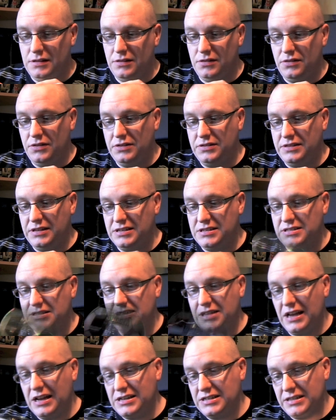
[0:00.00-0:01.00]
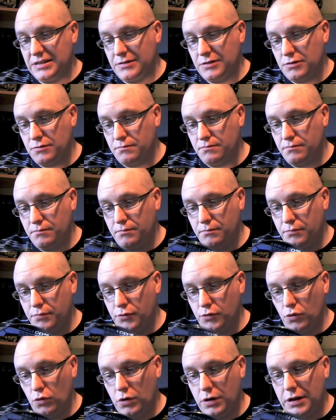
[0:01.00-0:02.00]
The disc's actually
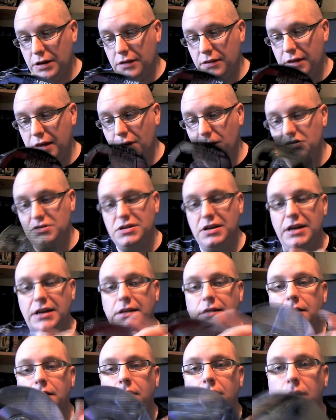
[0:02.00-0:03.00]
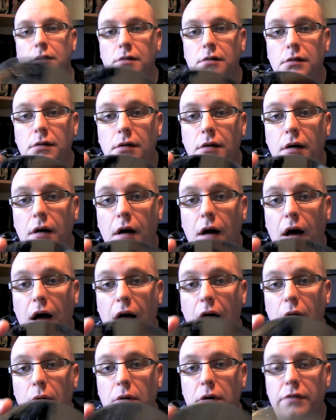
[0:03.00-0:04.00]
broken at the outside.
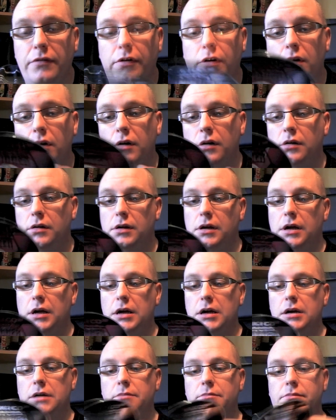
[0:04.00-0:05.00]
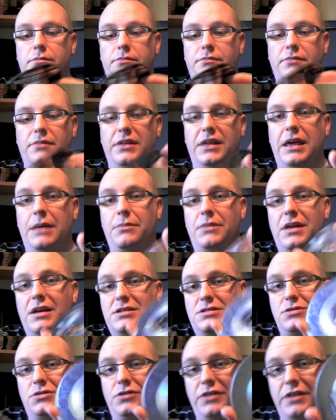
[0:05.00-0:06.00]
However, game data
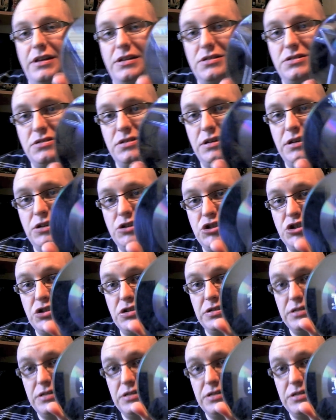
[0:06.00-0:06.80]
is only inside, as you can